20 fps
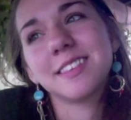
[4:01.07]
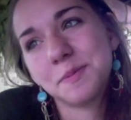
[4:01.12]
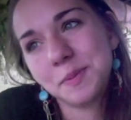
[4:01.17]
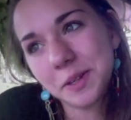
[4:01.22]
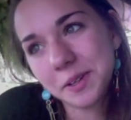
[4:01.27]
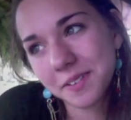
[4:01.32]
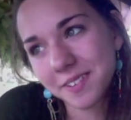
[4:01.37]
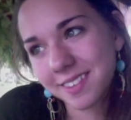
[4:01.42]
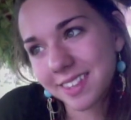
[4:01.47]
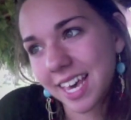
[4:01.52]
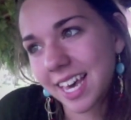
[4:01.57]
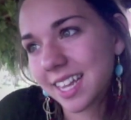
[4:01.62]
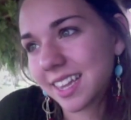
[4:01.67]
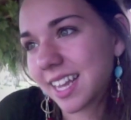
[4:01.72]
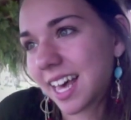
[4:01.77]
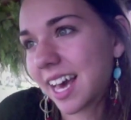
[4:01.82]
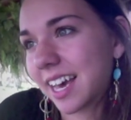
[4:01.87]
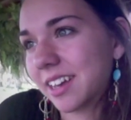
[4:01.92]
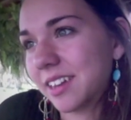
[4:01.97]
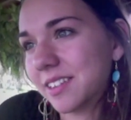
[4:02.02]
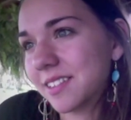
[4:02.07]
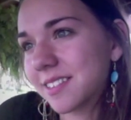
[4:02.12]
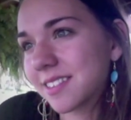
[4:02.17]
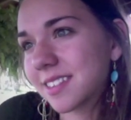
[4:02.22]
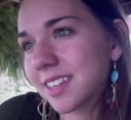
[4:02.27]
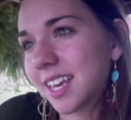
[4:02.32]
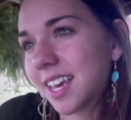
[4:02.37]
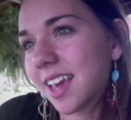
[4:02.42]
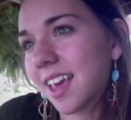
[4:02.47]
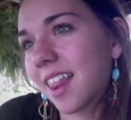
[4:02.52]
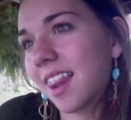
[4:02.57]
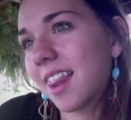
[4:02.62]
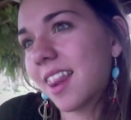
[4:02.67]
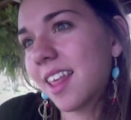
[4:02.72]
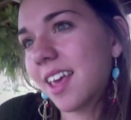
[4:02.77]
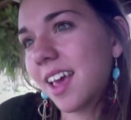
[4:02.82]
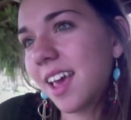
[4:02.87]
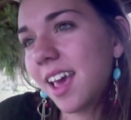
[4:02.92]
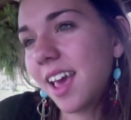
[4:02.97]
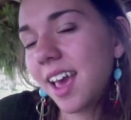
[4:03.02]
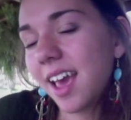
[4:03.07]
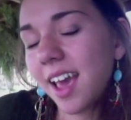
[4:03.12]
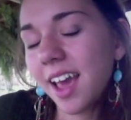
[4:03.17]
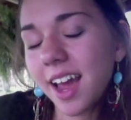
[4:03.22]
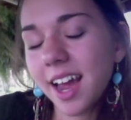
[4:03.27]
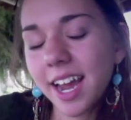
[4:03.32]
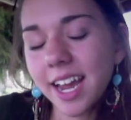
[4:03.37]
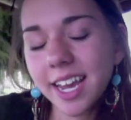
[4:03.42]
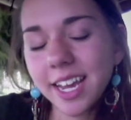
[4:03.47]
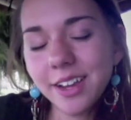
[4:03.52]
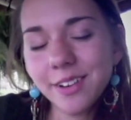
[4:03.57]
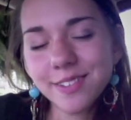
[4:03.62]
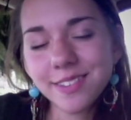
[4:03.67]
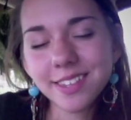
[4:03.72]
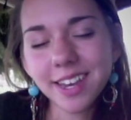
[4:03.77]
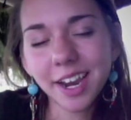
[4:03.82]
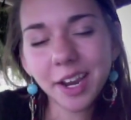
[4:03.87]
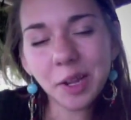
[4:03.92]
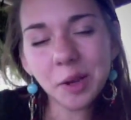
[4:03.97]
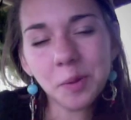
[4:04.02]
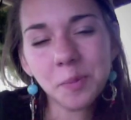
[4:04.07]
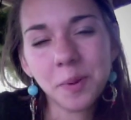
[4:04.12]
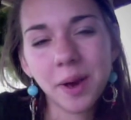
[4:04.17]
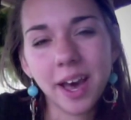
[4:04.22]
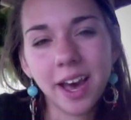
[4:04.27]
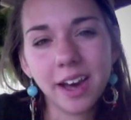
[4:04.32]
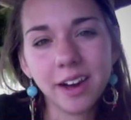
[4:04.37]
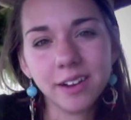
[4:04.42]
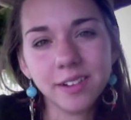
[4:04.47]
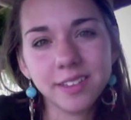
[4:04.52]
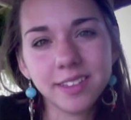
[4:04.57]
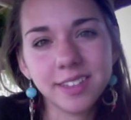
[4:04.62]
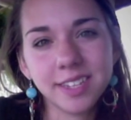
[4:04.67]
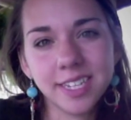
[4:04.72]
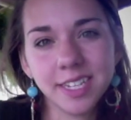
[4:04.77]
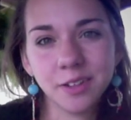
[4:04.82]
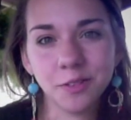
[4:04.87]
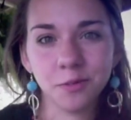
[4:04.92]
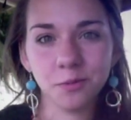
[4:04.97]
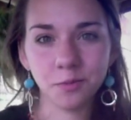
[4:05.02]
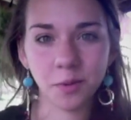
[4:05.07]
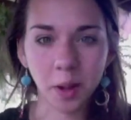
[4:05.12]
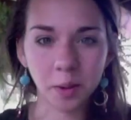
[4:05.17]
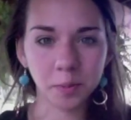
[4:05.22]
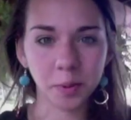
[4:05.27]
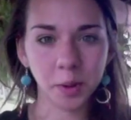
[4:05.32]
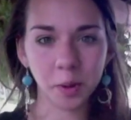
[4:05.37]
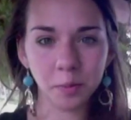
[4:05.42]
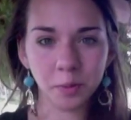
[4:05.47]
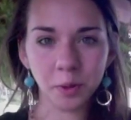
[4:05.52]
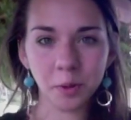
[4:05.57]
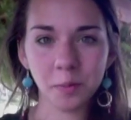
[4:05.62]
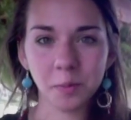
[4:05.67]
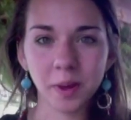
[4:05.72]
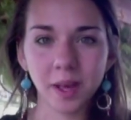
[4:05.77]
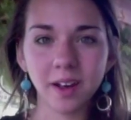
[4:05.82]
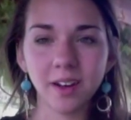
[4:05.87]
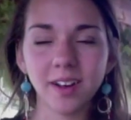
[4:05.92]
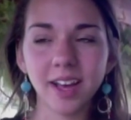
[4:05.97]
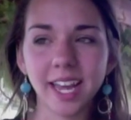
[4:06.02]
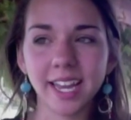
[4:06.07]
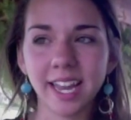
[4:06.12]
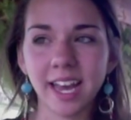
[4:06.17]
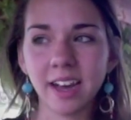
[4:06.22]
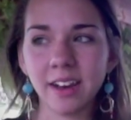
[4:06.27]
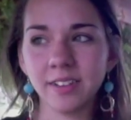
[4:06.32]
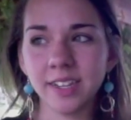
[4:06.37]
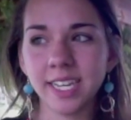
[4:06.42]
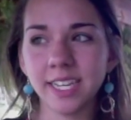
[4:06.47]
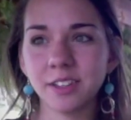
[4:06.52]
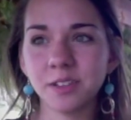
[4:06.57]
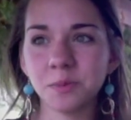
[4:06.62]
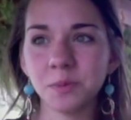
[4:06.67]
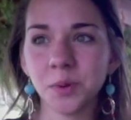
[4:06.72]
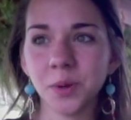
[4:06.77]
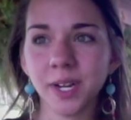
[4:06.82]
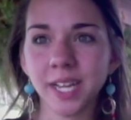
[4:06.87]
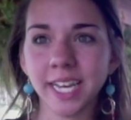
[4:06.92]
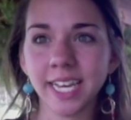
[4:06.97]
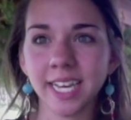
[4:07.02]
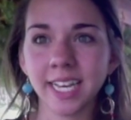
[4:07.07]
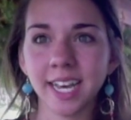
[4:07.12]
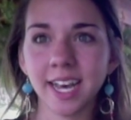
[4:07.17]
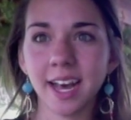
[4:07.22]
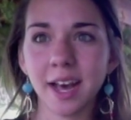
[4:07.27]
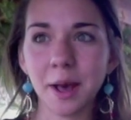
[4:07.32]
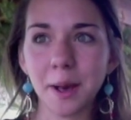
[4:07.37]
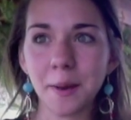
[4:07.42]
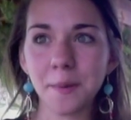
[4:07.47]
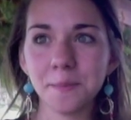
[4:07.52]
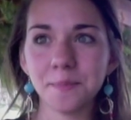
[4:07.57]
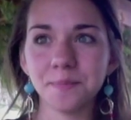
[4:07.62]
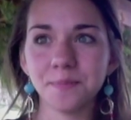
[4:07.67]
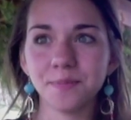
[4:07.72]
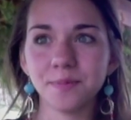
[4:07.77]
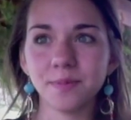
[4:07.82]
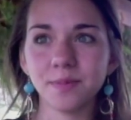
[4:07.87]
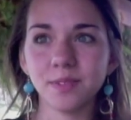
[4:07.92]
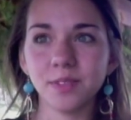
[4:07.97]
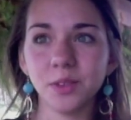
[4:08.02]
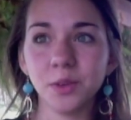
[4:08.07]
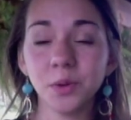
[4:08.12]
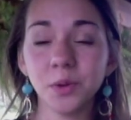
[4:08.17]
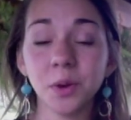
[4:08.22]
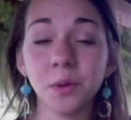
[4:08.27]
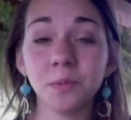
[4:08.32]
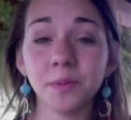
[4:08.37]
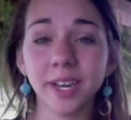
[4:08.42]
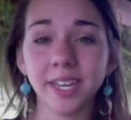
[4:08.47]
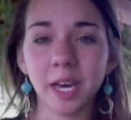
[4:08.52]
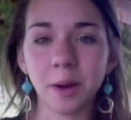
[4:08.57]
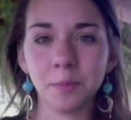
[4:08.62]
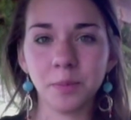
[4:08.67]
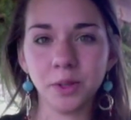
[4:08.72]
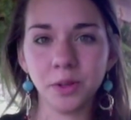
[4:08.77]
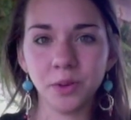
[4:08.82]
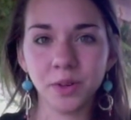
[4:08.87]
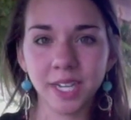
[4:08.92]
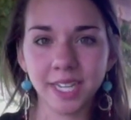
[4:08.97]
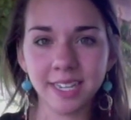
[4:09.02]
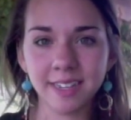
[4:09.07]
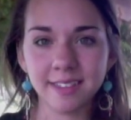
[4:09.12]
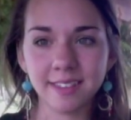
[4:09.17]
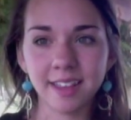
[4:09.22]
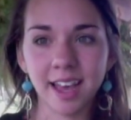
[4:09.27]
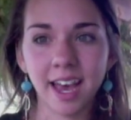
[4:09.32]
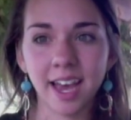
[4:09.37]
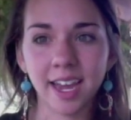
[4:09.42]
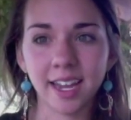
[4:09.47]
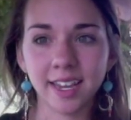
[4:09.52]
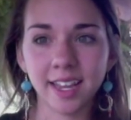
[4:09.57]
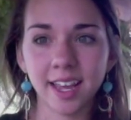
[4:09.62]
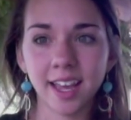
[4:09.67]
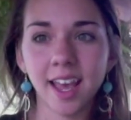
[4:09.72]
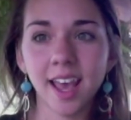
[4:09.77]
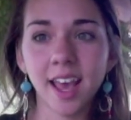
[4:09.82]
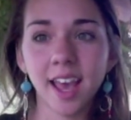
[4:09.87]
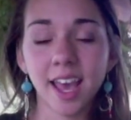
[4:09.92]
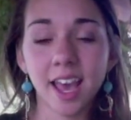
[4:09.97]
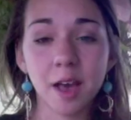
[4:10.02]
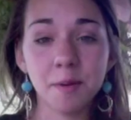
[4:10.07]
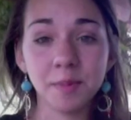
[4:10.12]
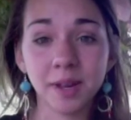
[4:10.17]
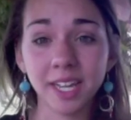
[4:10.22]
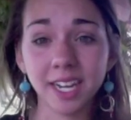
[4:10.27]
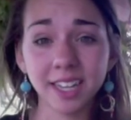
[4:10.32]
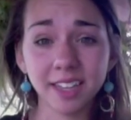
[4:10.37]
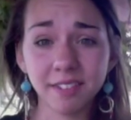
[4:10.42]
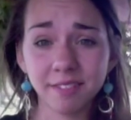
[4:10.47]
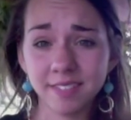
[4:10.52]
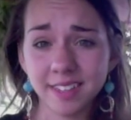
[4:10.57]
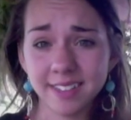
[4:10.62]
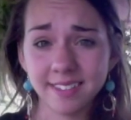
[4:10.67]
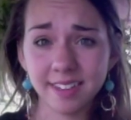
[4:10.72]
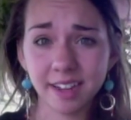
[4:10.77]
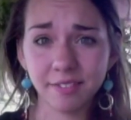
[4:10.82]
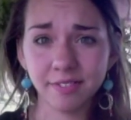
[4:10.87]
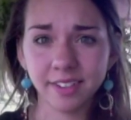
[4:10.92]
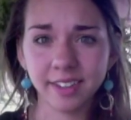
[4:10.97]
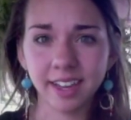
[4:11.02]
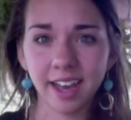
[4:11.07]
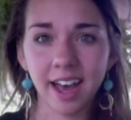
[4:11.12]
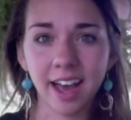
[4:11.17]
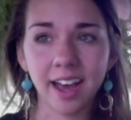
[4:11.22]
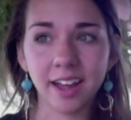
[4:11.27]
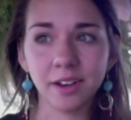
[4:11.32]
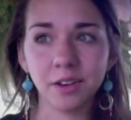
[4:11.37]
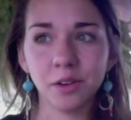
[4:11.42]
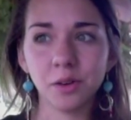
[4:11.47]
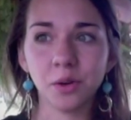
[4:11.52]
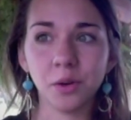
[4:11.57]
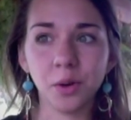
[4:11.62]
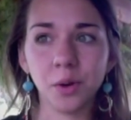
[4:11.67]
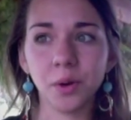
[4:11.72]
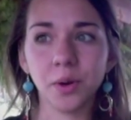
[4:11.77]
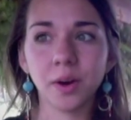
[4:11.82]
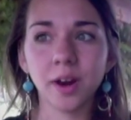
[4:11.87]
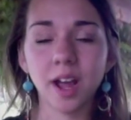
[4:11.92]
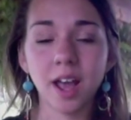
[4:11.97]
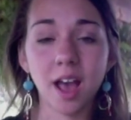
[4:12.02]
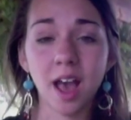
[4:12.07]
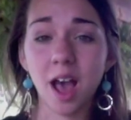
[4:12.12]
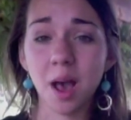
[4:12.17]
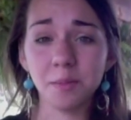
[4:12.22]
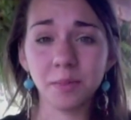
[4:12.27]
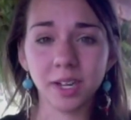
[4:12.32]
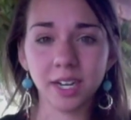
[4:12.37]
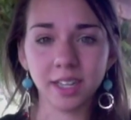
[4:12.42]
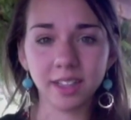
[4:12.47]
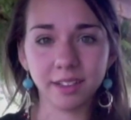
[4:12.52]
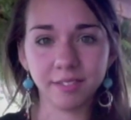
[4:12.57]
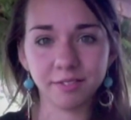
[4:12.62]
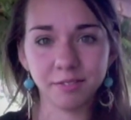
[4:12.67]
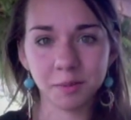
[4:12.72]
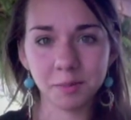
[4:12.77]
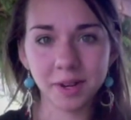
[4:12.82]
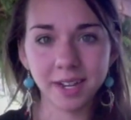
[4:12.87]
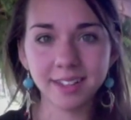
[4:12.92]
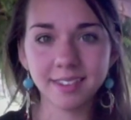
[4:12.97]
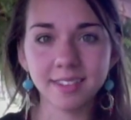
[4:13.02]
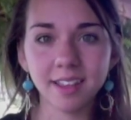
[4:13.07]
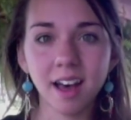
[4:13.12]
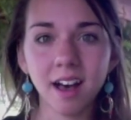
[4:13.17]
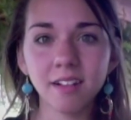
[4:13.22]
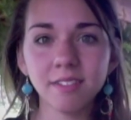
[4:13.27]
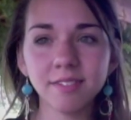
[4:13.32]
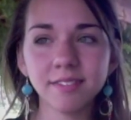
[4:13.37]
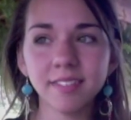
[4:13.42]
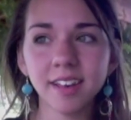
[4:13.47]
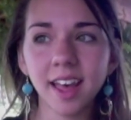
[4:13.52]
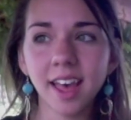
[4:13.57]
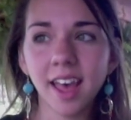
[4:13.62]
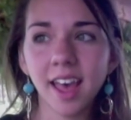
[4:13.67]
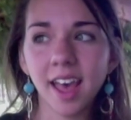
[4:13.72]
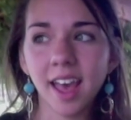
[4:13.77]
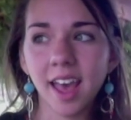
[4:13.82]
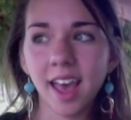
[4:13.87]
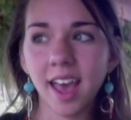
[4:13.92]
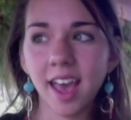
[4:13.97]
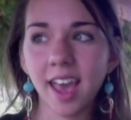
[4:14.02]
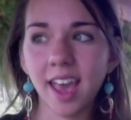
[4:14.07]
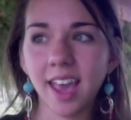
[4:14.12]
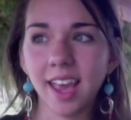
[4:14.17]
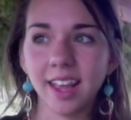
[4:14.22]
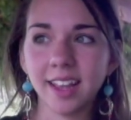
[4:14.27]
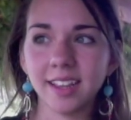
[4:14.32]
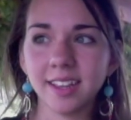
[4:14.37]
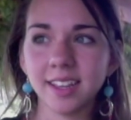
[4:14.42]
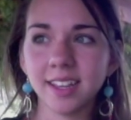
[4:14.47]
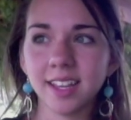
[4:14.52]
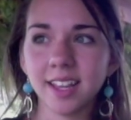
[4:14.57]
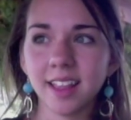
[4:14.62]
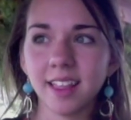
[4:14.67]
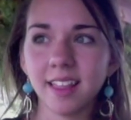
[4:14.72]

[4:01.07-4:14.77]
Speaker was Kent Lyles, and he was talking about red pill, blue pill, and how each morning you can wake up and you can decide, am I going to live this day for God, or I'm going to live for myself. And